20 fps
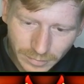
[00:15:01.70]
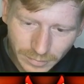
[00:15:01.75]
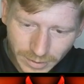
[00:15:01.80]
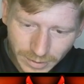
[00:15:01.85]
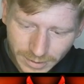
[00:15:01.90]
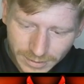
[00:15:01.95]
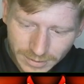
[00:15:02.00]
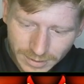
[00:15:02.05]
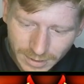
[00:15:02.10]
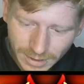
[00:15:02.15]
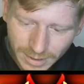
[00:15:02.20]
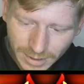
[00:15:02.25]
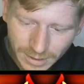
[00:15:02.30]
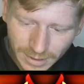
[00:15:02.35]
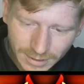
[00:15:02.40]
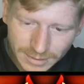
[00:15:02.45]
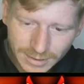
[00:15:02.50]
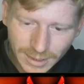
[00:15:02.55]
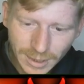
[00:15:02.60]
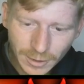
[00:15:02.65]
bits. And
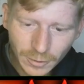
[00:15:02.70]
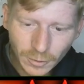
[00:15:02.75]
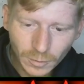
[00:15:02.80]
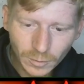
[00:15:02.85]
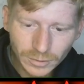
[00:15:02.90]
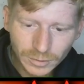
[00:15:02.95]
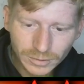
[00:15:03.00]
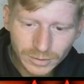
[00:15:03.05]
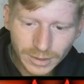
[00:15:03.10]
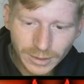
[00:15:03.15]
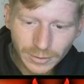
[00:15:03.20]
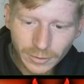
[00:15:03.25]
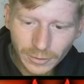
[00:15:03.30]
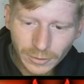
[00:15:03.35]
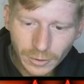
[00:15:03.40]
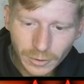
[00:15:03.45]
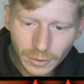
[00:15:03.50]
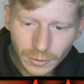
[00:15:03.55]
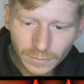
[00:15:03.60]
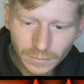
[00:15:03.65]
let's get another one sent on
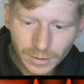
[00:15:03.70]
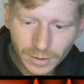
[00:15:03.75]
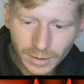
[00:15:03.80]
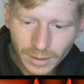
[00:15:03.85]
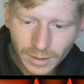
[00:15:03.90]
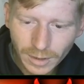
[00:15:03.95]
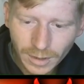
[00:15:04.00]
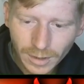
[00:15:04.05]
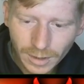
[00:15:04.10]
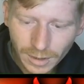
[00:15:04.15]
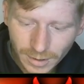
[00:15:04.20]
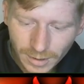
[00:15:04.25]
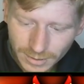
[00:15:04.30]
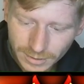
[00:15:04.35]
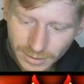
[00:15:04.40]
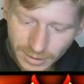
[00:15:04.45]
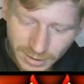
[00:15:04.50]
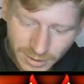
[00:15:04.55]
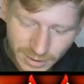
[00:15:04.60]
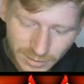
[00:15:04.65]
over. That's
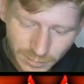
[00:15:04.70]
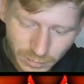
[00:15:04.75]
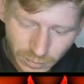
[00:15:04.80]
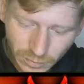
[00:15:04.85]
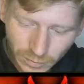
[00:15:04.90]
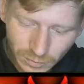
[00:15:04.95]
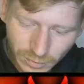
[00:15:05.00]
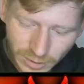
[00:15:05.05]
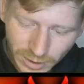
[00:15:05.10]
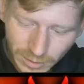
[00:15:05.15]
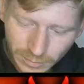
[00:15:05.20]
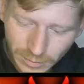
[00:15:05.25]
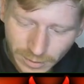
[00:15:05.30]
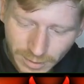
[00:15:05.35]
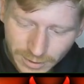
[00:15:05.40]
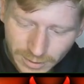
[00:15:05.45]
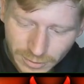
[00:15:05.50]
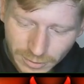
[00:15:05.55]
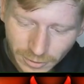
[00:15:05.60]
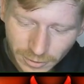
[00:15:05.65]
going to hit his portal keeper.
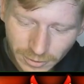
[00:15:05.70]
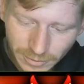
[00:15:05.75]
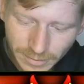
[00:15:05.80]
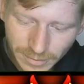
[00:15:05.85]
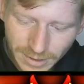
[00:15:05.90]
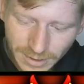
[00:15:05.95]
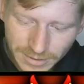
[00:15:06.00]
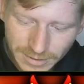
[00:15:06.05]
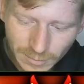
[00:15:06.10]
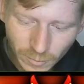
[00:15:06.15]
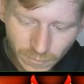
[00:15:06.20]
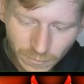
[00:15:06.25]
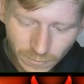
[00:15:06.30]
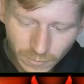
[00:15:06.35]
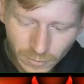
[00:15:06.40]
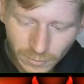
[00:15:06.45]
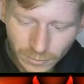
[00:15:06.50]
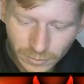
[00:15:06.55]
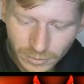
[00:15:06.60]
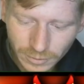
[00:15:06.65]
That's not an amazing one
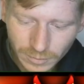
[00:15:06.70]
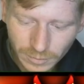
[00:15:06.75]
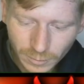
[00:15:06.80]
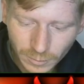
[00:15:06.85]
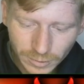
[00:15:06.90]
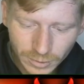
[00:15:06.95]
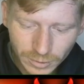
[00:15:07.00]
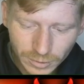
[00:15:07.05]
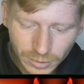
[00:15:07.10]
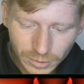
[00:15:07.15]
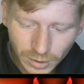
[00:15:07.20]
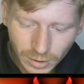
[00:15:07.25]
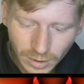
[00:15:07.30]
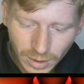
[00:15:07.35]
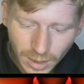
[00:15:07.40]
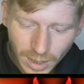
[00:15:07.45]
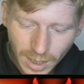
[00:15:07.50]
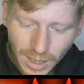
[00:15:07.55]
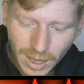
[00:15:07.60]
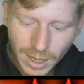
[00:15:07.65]
for us, but we just got
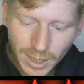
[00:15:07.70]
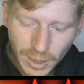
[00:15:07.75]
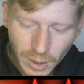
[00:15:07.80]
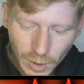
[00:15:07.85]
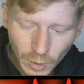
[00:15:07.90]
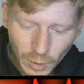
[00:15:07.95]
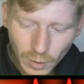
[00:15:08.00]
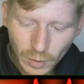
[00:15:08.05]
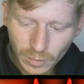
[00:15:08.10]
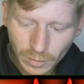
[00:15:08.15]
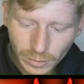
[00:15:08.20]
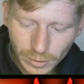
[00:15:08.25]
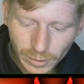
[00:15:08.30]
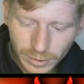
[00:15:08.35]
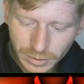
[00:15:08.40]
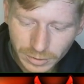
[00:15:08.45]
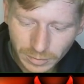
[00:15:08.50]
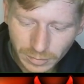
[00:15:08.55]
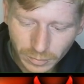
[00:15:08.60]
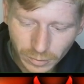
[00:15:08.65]
another
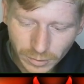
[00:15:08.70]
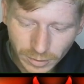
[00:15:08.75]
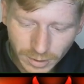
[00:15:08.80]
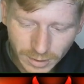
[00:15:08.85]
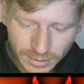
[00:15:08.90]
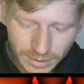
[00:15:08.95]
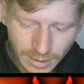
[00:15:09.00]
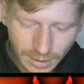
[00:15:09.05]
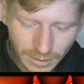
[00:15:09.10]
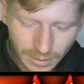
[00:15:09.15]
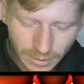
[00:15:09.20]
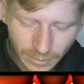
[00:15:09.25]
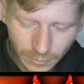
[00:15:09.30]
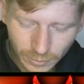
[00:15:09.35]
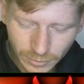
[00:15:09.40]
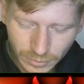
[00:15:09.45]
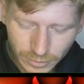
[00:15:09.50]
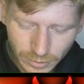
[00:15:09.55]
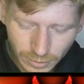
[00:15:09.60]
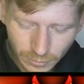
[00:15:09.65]
Mercury Boreas out of that
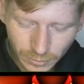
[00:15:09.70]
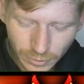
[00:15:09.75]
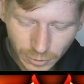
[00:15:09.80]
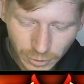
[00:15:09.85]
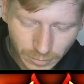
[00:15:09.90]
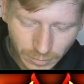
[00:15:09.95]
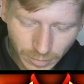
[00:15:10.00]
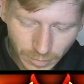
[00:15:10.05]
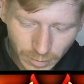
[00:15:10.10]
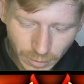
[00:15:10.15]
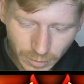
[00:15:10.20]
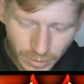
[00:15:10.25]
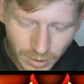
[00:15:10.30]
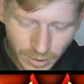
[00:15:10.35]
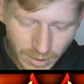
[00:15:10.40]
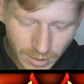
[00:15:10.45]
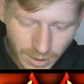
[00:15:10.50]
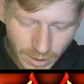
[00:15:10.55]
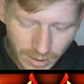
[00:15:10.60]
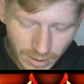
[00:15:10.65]
one, so we're not going to be moaning
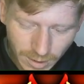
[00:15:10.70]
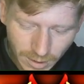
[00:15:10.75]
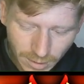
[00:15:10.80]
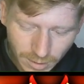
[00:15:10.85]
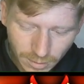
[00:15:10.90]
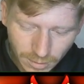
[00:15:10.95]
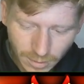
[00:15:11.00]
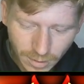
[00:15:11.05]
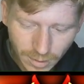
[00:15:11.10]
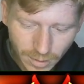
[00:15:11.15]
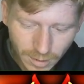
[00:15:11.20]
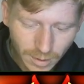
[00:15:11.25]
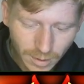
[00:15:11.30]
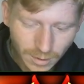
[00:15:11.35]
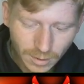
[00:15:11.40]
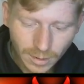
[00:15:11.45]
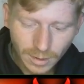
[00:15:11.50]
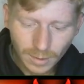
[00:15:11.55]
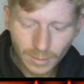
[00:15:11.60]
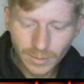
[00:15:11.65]
at that either.
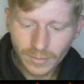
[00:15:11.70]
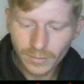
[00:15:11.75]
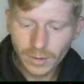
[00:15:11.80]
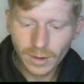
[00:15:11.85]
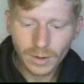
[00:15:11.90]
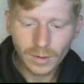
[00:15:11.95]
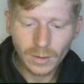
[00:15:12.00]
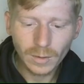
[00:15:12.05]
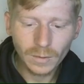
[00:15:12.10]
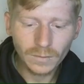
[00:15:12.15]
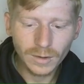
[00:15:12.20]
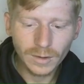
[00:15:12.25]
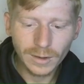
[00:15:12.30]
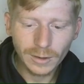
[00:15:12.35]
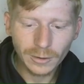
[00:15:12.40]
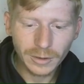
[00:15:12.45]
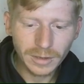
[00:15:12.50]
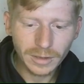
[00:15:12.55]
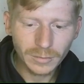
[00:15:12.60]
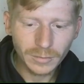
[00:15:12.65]
Oh, we've got a lovely
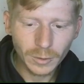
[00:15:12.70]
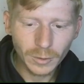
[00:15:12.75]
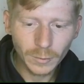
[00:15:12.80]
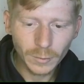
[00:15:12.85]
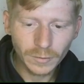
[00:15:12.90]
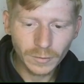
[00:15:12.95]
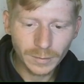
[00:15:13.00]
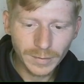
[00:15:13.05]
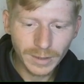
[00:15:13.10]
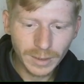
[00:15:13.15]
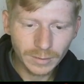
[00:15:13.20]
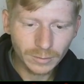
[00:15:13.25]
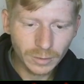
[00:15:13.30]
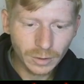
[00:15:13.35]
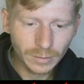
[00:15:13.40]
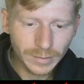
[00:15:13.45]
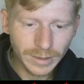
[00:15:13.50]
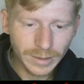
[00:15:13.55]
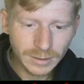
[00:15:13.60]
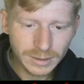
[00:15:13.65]
looking board. We've got Bedlam
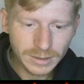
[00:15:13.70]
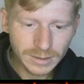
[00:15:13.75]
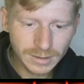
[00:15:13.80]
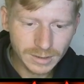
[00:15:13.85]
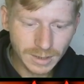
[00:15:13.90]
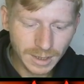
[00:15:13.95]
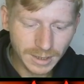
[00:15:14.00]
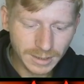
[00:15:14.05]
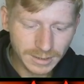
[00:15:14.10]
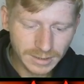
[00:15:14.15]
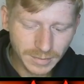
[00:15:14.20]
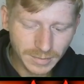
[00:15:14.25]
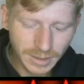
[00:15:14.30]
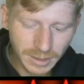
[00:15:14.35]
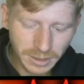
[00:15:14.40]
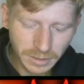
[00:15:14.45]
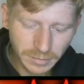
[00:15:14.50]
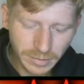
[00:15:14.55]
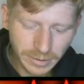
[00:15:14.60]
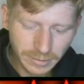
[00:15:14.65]
coming out this side to make
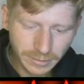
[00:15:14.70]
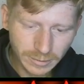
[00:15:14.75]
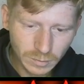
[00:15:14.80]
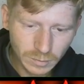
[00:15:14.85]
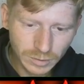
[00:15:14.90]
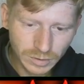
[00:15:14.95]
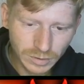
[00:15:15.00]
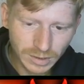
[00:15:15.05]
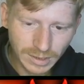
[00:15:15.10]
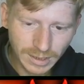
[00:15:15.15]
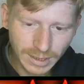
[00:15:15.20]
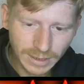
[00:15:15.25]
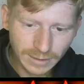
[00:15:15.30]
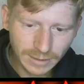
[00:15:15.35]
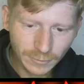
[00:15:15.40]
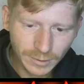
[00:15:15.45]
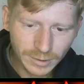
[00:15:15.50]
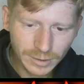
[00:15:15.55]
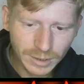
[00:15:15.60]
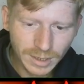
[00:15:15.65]
an appearance once again. If
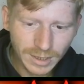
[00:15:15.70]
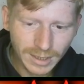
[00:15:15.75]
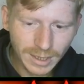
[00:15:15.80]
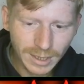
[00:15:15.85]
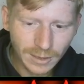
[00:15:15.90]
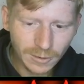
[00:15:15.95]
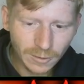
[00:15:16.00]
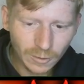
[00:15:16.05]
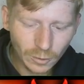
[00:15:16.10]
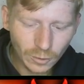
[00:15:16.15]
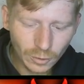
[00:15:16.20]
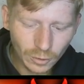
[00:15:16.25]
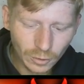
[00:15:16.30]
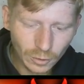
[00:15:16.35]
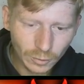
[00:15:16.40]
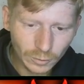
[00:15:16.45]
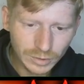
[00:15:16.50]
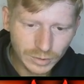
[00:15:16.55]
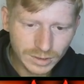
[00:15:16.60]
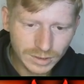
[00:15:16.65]
we can try and get another
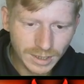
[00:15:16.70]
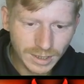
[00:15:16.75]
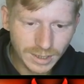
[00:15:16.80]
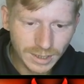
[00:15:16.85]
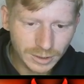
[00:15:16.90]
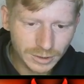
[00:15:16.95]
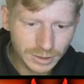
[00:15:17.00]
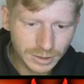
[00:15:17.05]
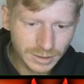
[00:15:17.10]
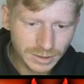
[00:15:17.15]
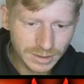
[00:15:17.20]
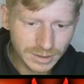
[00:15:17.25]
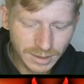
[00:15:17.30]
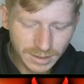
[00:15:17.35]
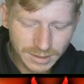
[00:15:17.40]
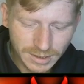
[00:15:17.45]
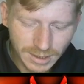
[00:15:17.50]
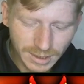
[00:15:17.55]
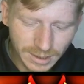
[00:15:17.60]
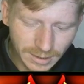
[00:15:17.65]
cultist hit, because you can see
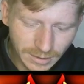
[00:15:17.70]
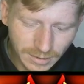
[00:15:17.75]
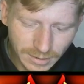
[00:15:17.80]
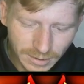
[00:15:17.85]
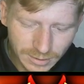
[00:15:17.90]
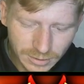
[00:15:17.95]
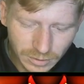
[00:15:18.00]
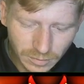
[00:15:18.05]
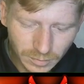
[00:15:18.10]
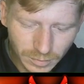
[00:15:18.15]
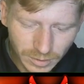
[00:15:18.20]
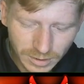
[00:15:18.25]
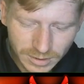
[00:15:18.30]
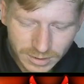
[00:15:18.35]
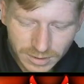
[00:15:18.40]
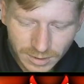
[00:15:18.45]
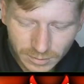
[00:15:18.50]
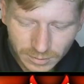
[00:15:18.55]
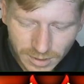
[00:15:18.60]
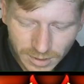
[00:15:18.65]
he's healing things up, but he's
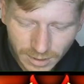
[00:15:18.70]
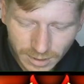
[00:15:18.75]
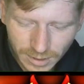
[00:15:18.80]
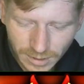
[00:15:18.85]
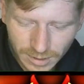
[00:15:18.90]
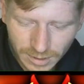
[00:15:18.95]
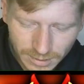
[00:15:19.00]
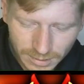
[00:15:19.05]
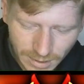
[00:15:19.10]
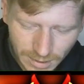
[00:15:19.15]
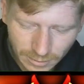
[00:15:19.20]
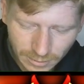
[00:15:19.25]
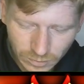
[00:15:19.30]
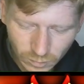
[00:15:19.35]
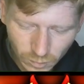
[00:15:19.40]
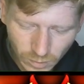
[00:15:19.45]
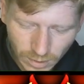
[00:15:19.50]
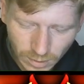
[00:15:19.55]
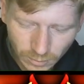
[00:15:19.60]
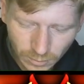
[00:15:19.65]
still taking things out
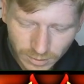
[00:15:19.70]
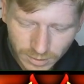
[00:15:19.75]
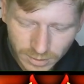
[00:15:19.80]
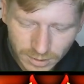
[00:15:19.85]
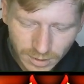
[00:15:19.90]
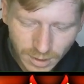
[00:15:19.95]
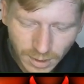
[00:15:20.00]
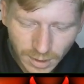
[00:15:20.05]
as well, which is